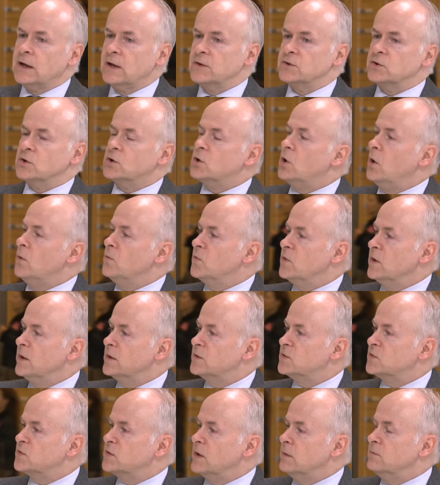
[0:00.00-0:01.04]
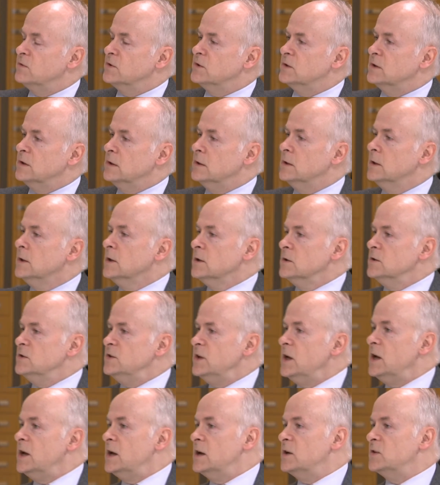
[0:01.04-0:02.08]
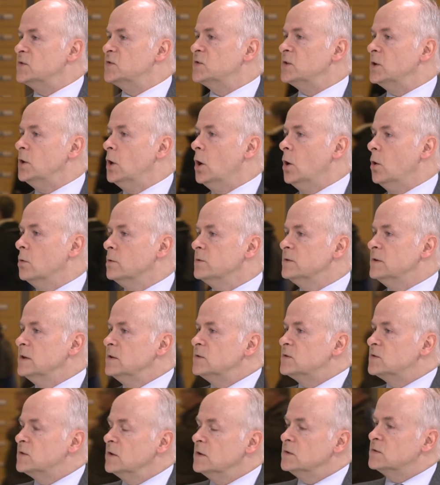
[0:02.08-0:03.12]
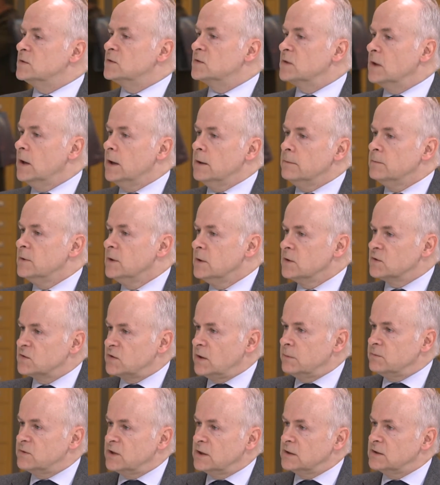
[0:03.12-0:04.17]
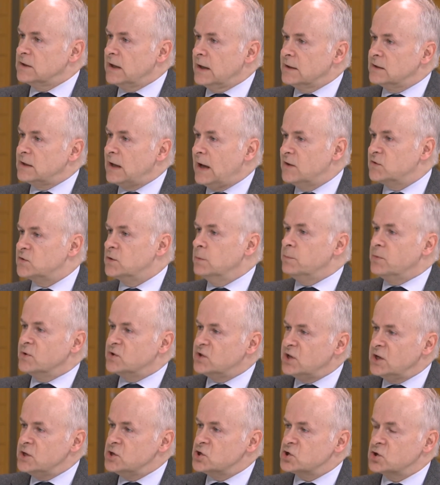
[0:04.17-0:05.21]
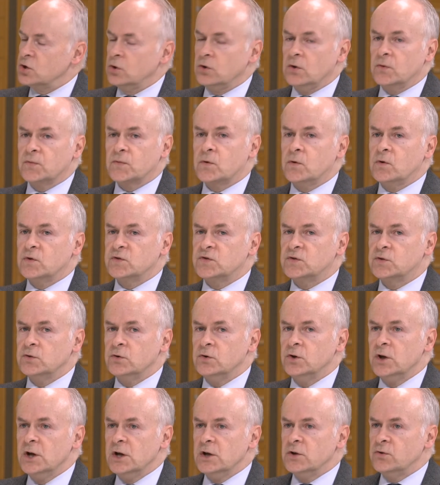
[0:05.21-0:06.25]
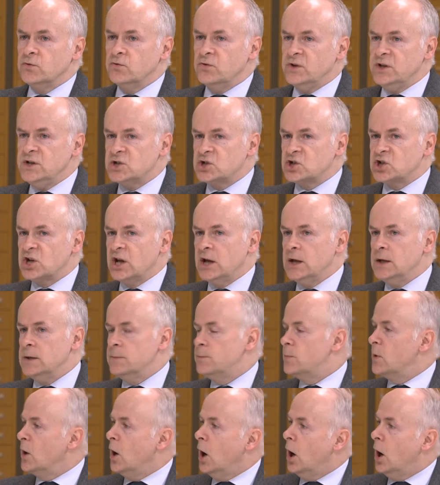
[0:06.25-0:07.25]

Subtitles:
at the conflict 70 years, this is something that has the potential, of course, to reshape